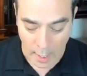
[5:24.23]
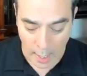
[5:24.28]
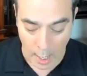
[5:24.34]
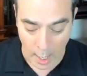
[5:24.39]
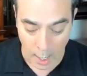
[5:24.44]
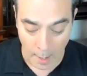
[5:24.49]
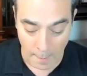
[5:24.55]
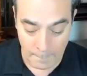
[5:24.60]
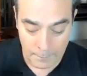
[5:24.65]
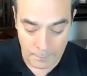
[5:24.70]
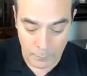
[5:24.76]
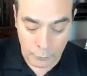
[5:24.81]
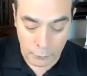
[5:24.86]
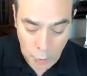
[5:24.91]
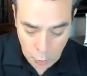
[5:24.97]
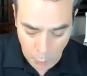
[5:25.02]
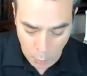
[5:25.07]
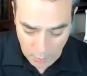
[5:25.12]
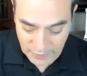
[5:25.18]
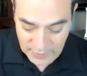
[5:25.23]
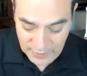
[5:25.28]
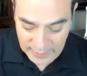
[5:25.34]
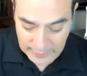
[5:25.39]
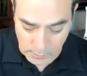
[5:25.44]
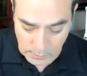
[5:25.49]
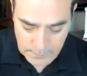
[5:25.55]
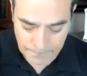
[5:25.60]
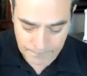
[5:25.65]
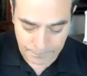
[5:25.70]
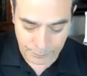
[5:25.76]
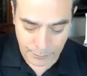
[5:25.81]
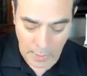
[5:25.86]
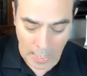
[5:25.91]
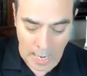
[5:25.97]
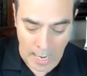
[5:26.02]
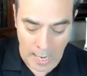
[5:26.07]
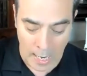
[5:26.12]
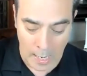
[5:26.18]
Um, two more things.
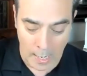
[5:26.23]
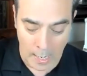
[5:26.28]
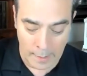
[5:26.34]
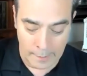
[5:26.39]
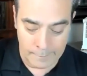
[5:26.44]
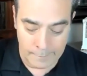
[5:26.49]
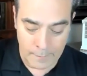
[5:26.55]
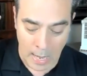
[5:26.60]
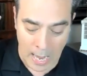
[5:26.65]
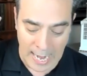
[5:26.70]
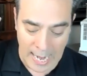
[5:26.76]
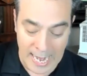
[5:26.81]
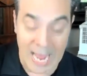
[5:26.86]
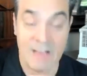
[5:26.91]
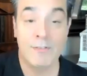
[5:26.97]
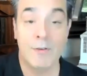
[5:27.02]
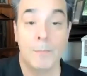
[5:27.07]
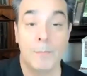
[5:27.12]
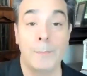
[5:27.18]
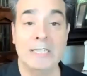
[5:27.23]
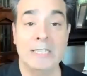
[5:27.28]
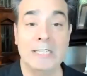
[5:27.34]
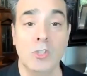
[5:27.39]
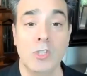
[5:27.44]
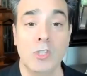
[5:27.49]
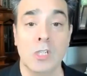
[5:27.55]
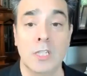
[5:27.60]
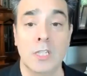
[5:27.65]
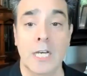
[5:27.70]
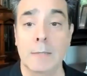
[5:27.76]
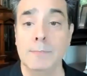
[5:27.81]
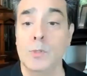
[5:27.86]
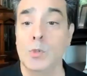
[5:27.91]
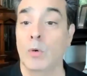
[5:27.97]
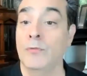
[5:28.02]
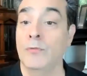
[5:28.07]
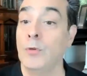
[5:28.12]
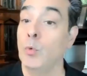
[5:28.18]
Uh, I have a patrons club,
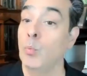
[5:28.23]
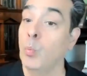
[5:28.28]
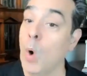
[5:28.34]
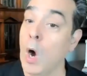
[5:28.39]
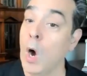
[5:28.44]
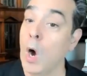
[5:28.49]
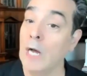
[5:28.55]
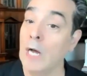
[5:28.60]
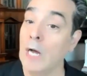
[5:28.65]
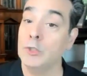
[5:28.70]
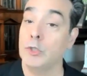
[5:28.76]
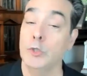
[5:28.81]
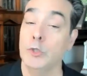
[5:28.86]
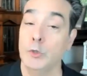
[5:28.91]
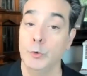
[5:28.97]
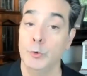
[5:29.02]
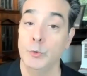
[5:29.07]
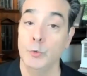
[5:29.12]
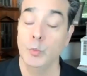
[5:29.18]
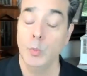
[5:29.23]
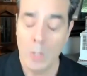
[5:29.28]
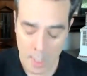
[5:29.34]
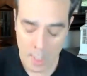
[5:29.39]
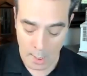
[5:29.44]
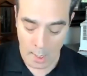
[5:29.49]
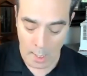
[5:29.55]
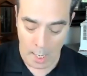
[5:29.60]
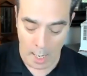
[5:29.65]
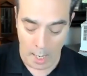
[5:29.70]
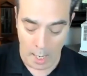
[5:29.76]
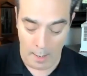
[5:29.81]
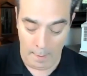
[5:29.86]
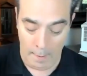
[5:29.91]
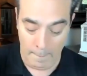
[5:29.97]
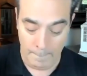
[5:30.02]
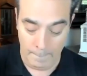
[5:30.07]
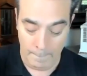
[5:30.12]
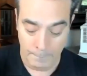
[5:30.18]
so if you want to
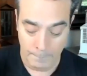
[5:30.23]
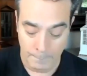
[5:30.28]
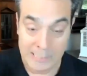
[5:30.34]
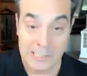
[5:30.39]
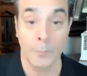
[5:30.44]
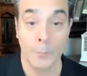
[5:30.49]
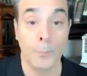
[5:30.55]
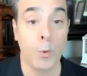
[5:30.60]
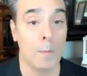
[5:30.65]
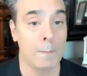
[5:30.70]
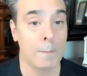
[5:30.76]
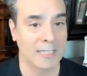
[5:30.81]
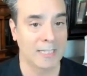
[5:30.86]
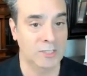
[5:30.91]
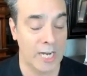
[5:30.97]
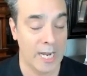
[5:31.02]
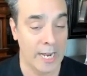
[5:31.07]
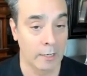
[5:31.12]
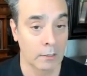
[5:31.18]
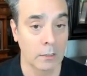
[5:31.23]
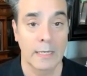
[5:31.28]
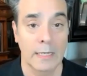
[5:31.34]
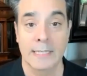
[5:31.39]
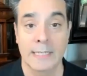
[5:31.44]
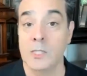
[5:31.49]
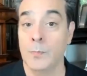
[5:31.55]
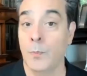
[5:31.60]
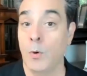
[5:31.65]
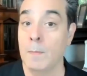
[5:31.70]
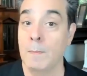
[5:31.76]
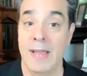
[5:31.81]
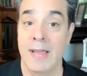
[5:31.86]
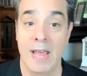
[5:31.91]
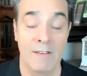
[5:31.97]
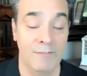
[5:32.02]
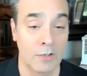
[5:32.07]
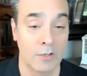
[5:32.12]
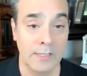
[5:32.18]
um, support my channel and support my
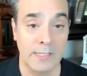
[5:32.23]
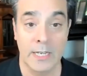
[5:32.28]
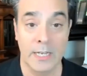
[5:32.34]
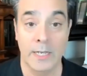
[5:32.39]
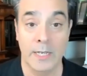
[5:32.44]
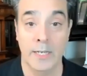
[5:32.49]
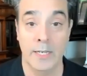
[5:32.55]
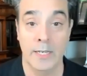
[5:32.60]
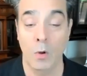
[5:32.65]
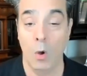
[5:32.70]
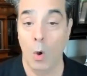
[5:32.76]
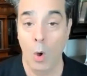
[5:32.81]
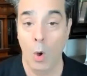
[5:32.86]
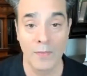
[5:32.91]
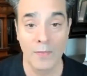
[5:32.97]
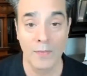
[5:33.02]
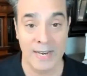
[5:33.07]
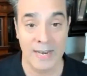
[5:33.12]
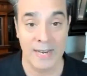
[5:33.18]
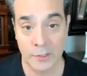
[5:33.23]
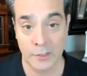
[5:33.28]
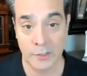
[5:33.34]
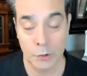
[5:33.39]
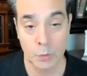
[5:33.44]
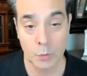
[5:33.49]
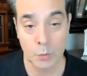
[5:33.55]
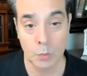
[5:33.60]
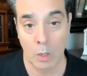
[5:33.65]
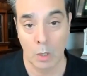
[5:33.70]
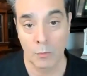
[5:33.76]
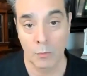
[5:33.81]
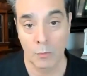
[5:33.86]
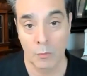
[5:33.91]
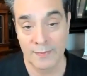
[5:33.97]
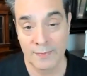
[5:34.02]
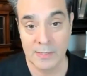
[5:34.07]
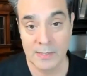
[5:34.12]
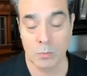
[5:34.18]
efforts in all that I do
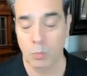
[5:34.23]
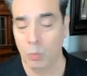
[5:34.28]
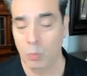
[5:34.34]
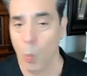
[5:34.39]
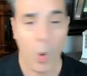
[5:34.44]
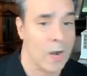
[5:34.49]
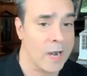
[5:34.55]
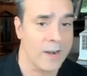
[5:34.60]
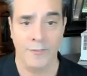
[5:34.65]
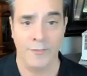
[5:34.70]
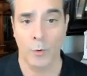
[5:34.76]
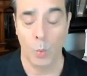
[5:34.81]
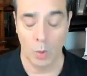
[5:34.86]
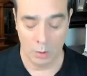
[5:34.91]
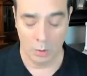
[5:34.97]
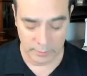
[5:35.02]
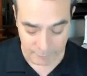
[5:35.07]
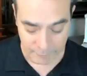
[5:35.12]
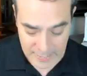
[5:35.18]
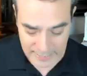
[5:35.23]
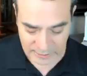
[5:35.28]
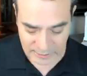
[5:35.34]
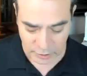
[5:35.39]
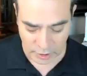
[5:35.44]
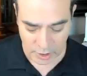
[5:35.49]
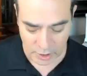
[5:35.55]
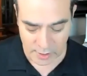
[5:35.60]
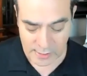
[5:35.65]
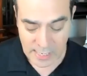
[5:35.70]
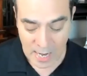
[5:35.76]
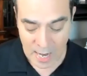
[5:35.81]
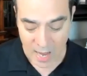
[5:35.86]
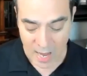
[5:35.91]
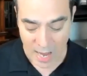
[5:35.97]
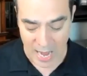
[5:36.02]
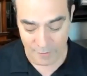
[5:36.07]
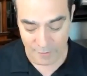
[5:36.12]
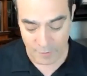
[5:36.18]
around this wonderful world of miniatures.
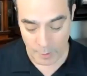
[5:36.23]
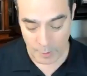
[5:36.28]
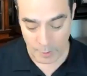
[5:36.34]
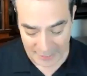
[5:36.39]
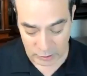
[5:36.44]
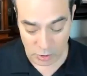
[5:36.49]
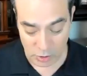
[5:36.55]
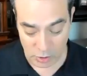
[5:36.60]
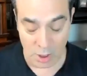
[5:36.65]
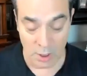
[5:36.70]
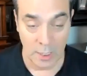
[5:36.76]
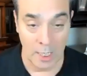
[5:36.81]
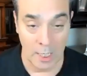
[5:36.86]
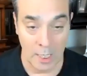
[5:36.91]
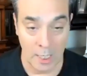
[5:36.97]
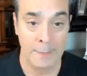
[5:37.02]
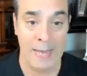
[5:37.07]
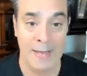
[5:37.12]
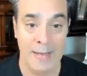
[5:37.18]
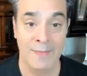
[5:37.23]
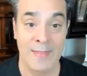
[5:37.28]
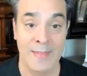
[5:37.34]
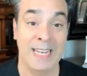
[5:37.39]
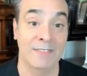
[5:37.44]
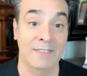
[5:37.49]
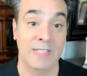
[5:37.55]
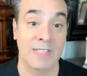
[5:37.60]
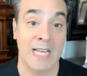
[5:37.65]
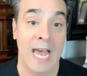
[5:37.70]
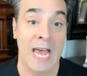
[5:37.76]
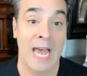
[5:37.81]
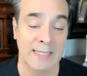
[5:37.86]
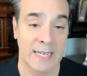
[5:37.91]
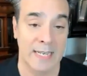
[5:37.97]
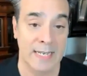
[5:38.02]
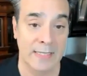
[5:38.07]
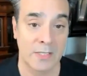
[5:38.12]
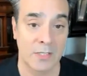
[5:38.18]
I have a patrons club, and that gives
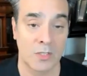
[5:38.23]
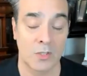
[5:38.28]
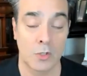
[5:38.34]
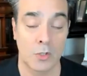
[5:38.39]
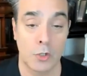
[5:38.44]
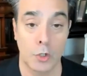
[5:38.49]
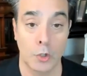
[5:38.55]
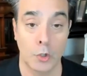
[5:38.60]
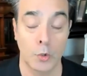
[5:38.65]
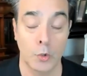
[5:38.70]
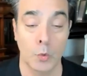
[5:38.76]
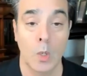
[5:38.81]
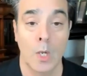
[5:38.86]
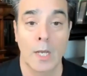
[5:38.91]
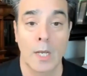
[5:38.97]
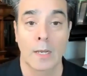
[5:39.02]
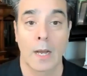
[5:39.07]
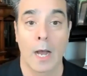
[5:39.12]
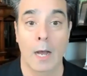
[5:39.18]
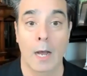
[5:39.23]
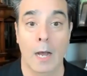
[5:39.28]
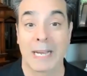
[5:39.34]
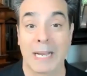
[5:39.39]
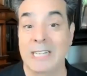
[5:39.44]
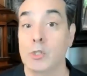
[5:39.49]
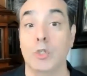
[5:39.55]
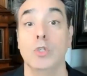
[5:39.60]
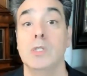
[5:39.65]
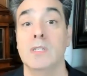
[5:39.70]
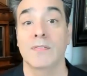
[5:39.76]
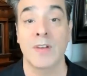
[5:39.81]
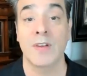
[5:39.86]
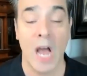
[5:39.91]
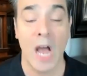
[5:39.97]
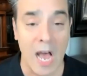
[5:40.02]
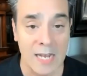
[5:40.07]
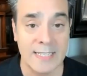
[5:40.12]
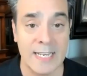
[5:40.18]
access to um, exclusive
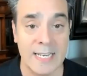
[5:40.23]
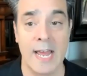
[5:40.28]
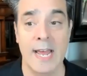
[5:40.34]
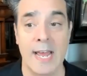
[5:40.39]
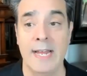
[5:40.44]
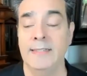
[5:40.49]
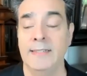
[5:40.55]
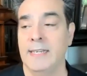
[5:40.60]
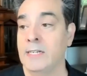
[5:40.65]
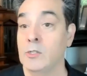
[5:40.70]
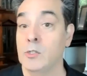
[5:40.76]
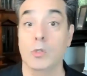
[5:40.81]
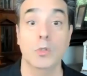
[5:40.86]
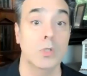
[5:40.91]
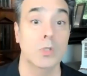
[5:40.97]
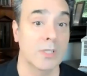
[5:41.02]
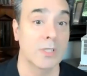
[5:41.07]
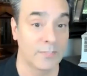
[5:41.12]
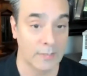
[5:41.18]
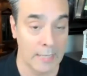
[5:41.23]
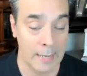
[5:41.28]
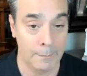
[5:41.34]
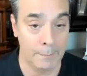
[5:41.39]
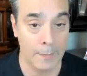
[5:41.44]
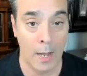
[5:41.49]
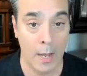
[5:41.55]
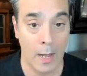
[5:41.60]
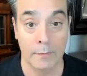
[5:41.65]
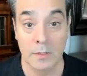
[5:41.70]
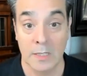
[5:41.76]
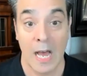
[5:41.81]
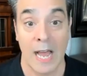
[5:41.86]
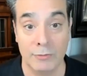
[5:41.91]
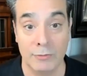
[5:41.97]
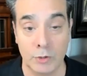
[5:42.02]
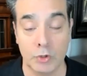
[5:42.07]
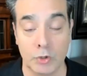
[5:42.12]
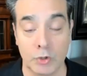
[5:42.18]
content, exclusive lab, uh,
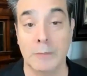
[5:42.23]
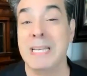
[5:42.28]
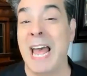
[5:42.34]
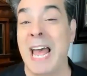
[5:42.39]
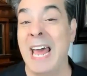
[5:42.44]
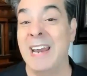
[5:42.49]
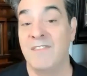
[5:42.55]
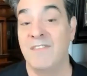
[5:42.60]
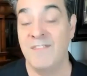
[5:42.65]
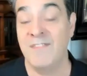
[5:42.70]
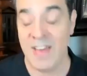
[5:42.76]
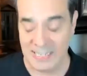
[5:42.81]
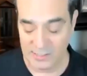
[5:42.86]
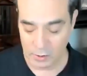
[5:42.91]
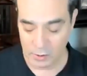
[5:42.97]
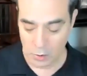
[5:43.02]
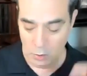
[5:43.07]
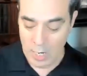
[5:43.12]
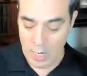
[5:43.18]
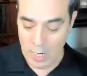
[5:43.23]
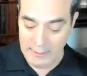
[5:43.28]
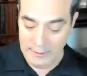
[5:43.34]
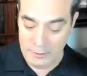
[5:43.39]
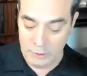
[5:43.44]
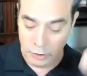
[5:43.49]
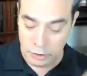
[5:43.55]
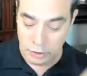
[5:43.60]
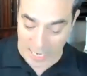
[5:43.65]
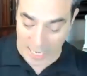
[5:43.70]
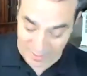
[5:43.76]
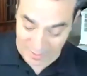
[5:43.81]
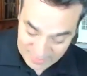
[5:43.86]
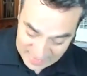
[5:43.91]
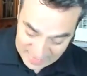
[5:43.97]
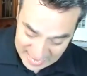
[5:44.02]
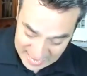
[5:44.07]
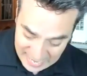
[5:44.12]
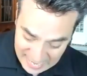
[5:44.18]
live streams, and events. So check
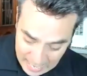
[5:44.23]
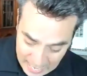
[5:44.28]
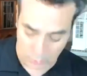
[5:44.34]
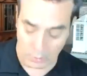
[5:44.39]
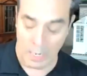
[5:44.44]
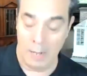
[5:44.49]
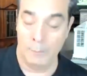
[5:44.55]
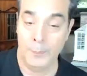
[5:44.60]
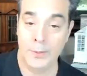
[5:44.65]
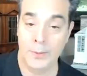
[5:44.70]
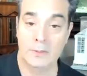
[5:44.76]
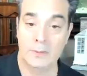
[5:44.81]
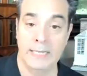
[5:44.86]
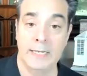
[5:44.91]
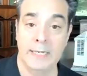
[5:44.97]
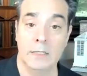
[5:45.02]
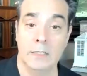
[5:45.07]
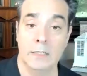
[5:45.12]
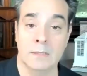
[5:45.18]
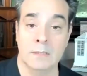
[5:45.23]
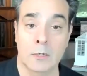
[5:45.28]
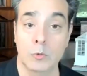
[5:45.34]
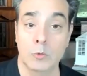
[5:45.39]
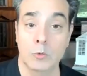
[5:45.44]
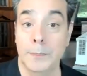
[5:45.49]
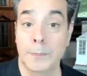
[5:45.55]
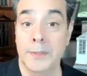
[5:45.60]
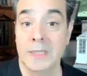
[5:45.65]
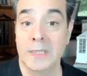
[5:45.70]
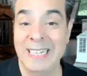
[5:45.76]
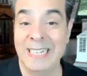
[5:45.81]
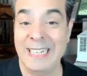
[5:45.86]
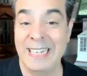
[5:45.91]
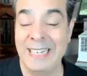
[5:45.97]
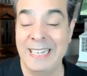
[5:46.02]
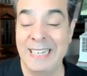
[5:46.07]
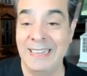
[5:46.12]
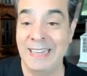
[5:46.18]
that out. I'll put a link, Donald will put a
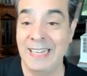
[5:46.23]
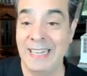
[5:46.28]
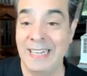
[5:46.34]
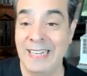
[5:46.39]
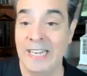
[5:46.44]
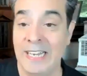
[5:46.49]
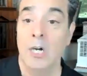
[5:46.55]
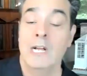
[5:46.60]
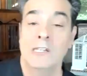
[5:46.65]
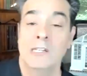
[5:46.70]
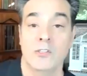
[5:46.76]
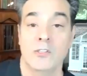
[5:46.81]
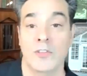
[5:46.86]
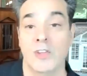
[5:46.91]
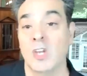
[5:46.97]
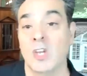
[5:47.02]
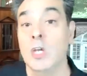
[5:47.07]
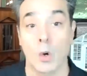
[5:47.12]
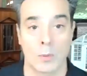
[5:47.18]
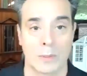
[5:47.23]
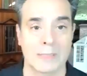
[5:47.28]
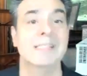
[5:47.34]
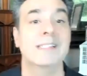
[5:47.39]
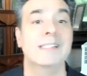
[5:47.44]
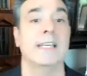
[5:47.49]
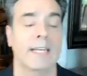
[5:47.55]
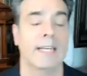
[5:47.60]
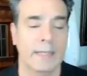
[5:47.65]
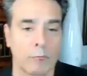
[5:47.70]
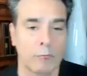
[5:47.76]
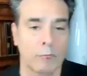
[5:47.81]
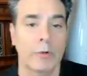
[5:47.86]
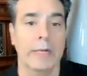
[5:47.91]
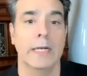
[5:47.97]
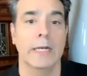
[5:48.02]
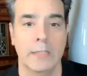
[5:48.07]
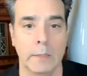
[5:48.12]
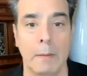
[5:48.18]
link in there so that you can go and see and
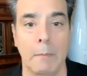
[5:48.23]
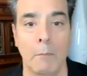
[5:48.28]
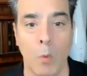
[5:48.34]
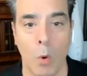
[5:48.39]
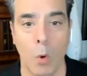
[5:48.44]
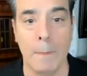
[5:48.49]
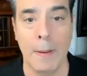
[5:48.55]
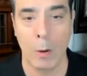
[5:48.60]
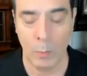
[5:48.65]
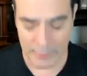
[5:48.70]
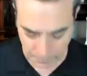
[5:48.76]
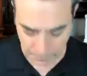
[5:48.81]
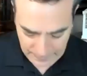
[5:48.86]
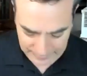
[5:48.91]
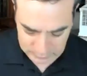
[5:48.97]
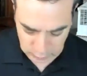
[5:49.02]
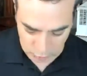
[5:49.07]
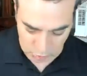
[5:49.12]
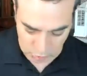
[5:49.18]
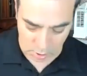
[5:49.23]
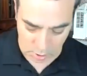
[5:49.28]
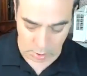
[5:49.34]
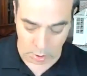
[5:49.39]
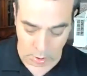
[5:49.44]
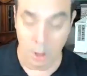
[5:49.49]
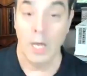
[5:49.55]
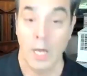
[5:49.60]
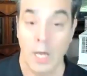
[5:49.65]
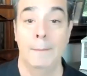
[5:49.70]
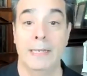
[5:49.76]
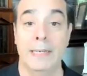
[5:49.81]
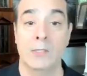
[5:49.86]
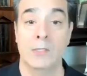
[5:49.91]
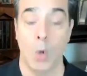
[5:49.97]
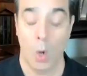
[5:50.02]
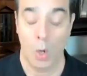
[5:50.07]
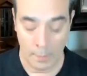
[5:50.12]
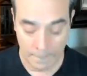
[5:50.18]
read a little bit more about what the patrons club
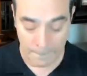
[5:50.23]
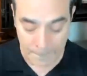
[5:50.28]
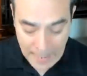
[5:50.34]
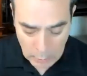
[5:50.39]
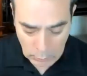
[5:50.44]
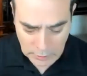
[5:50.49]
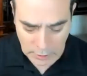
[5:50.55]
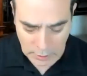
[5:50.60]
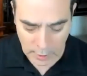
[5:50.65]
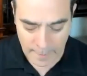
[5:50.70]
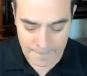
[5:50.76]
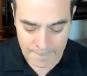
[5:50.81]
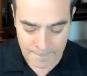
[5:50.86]
is all about